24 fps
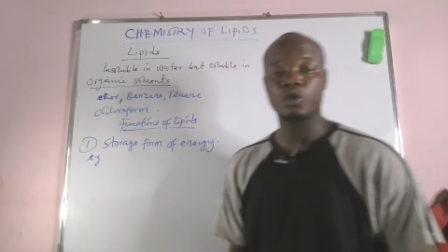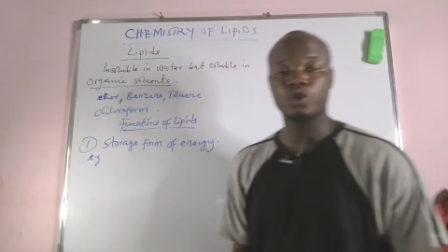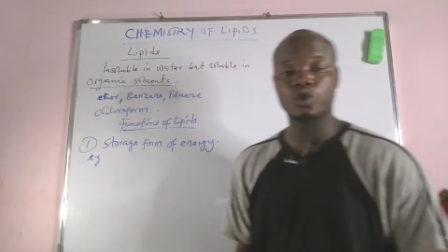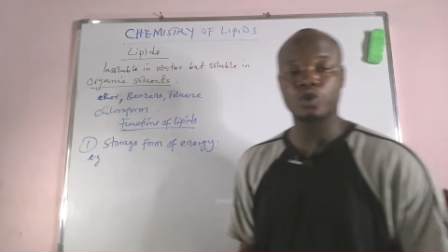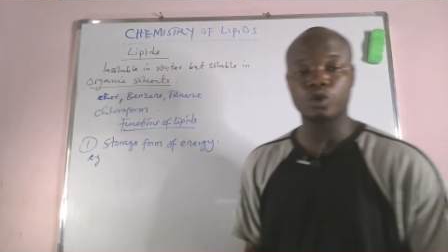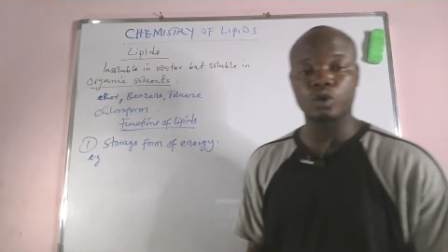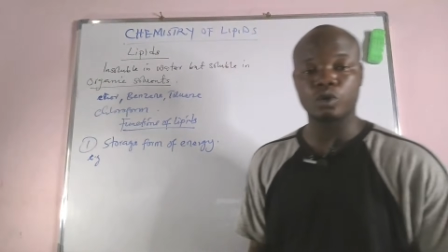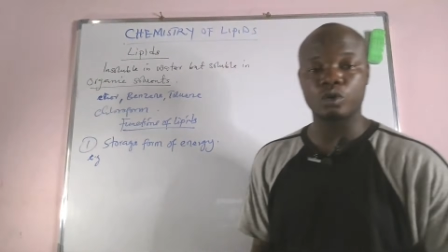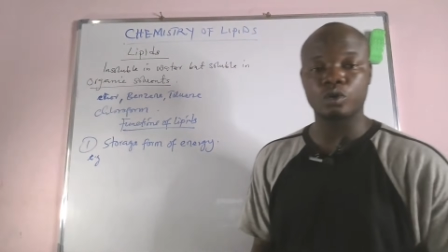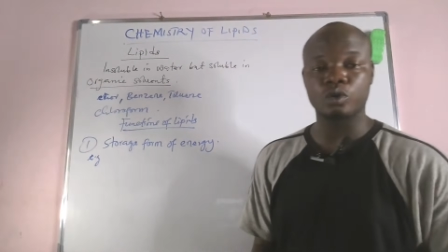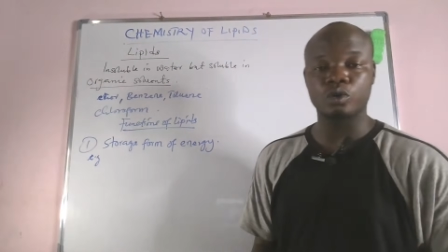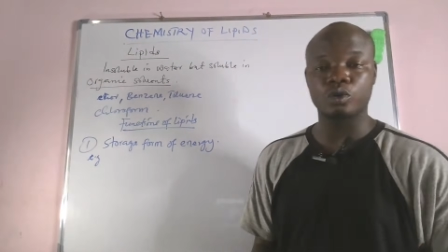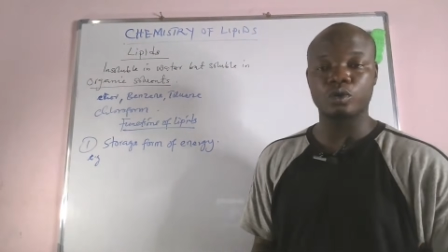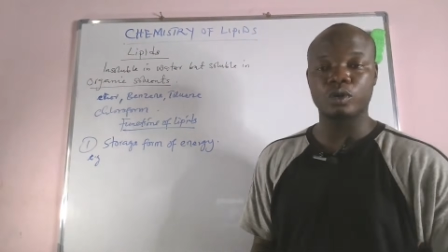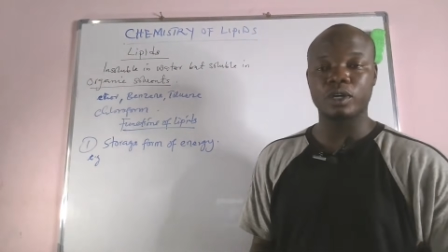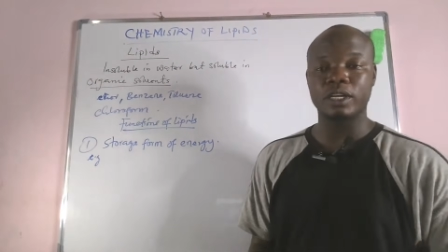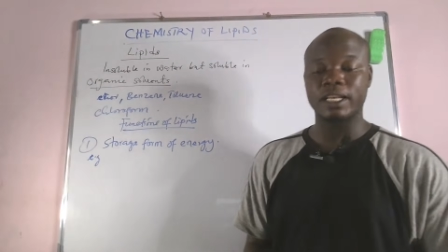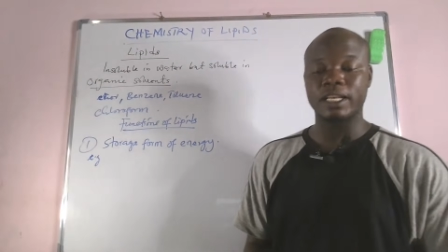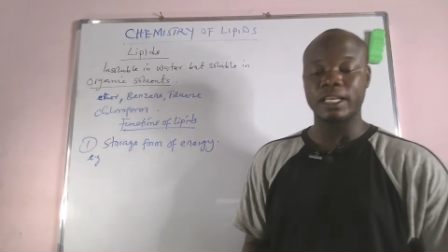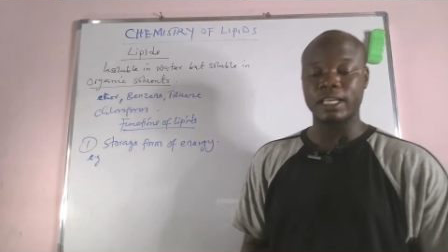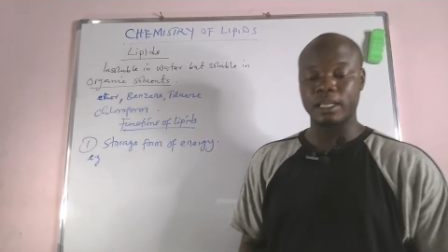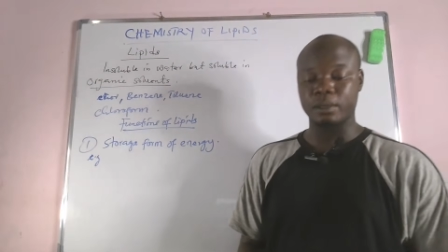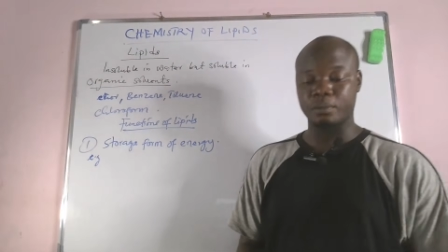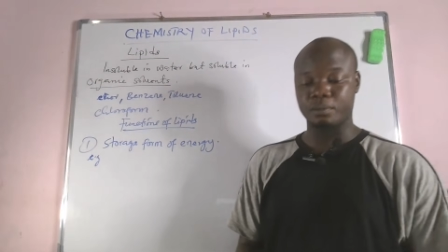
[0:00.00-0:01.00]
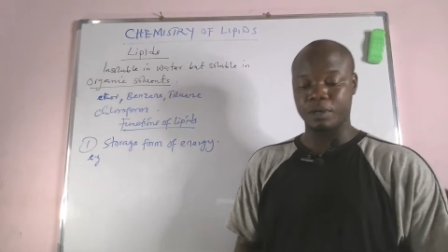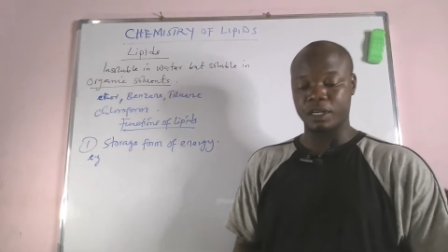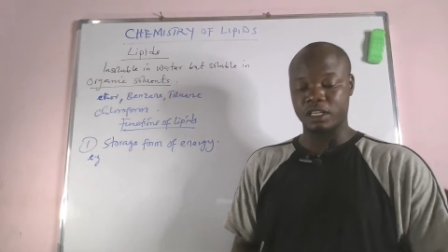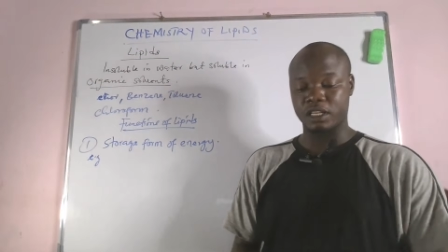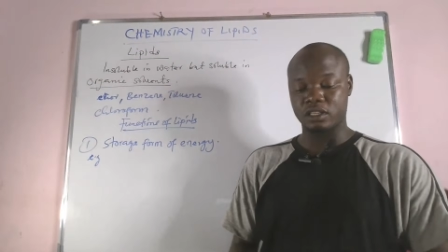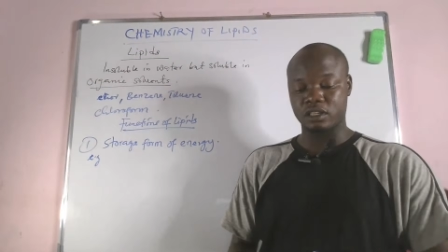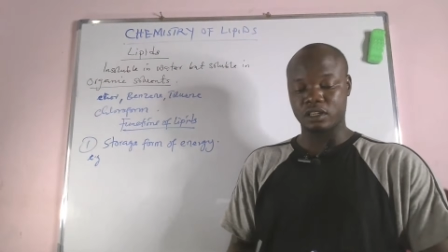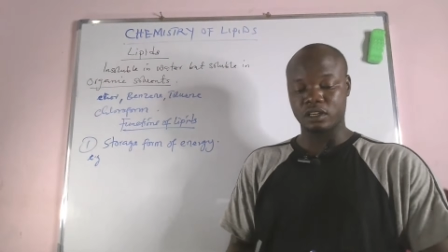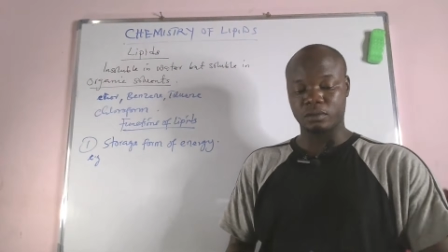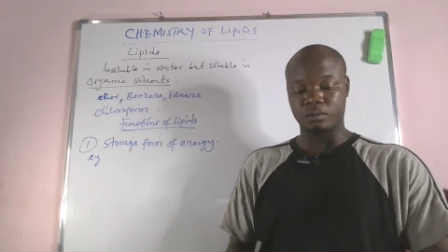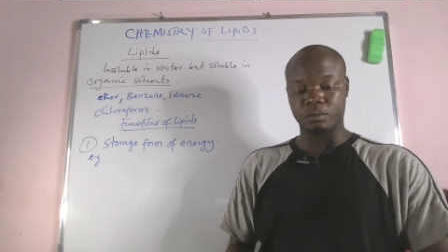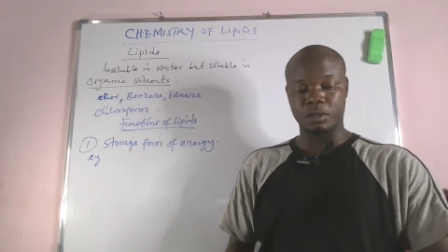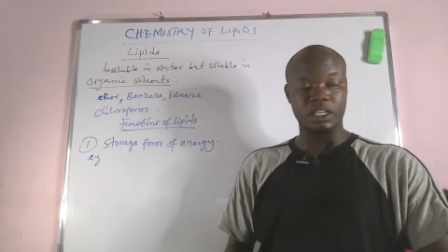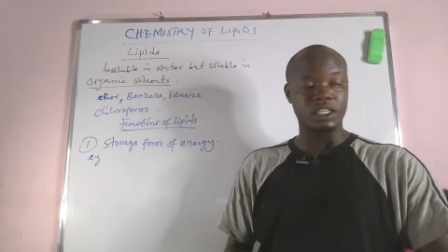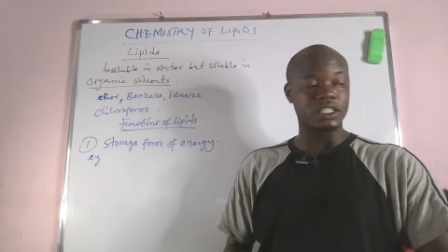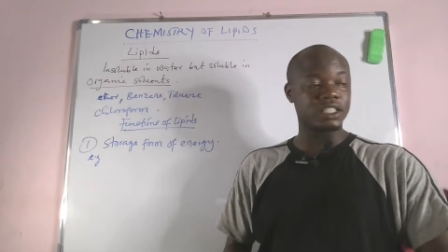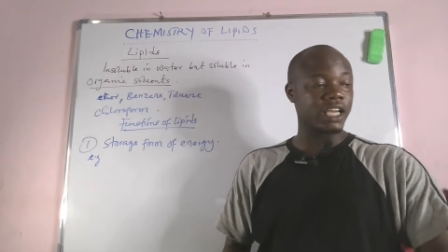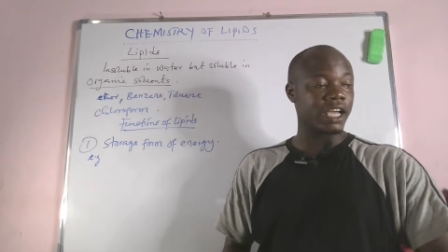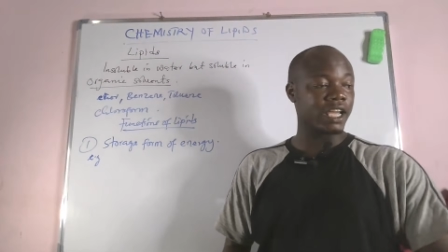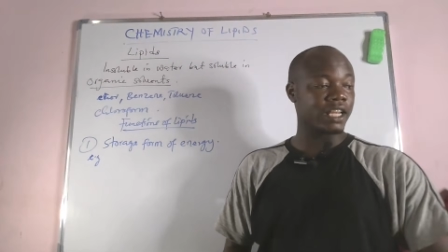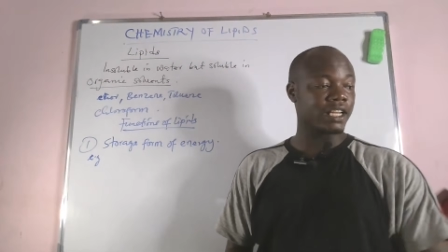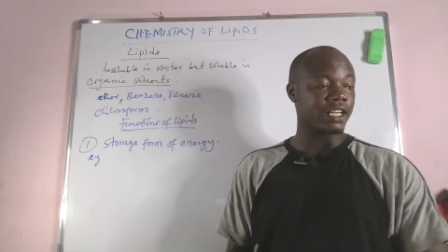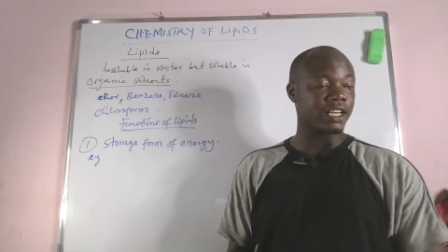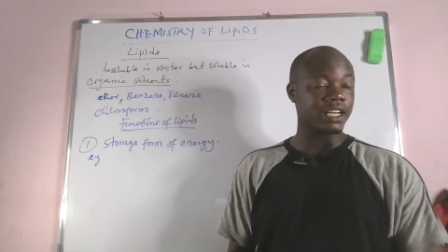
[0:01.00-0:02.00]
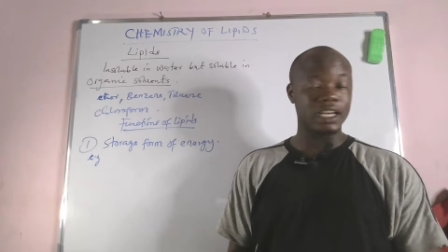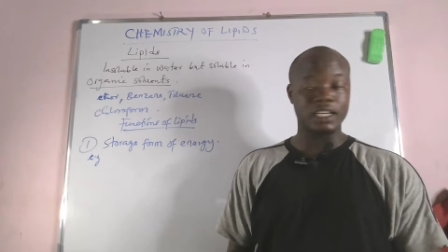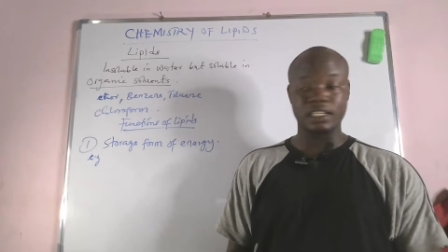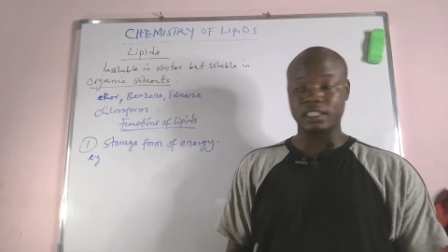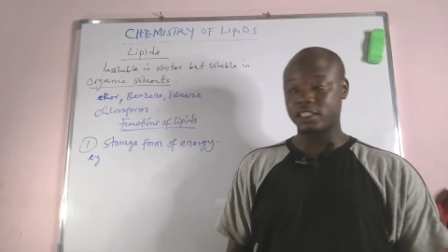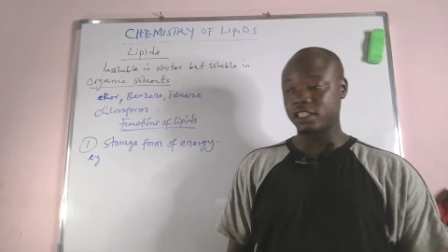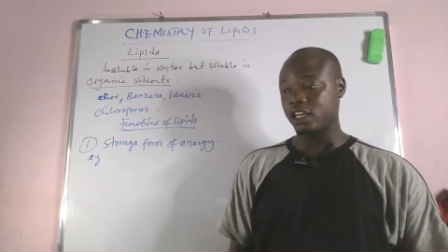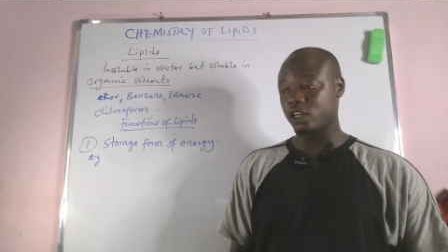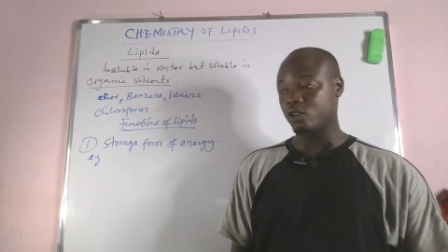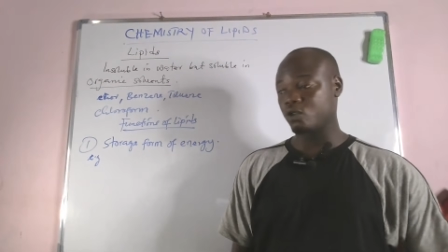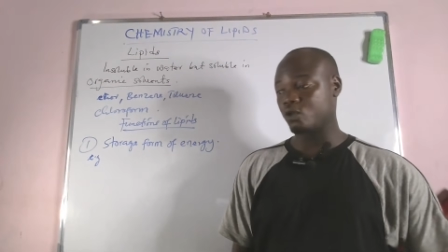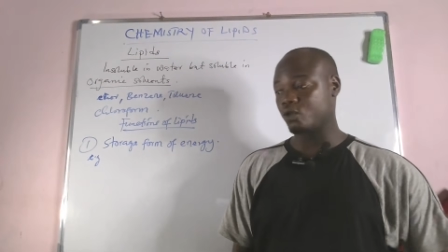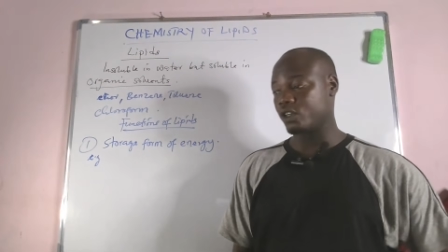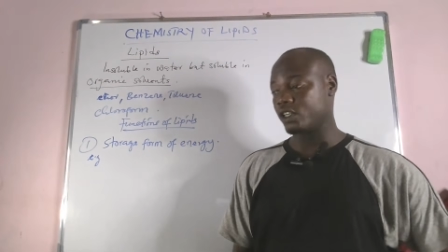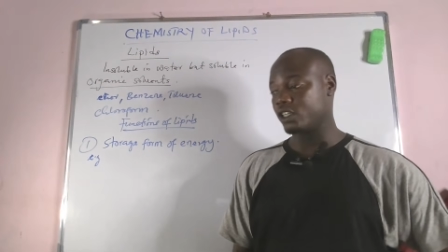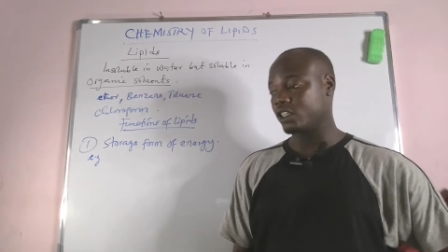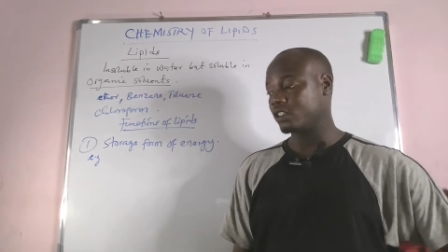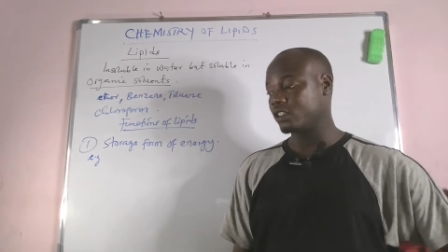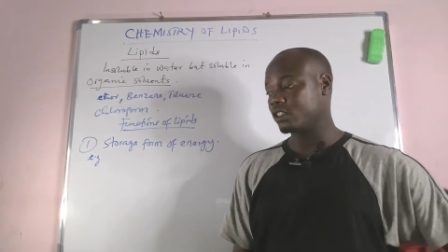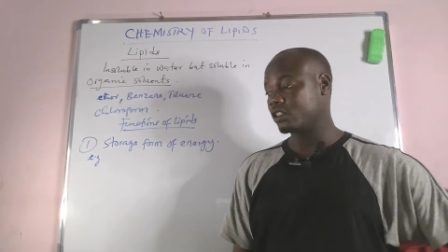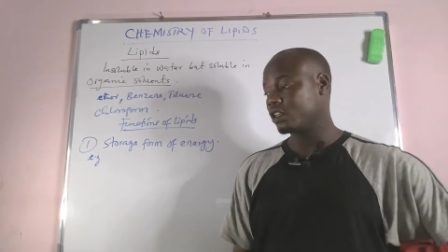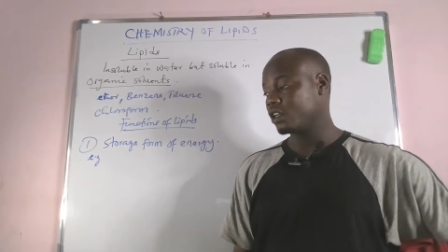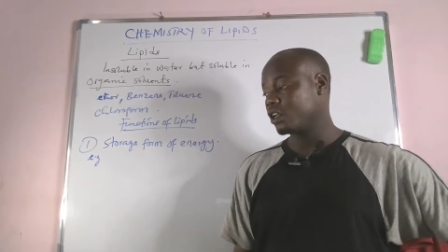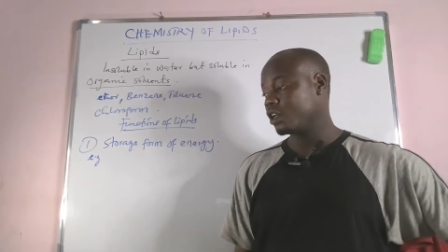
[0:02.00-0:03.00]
store lipid? Please, I need answer to this.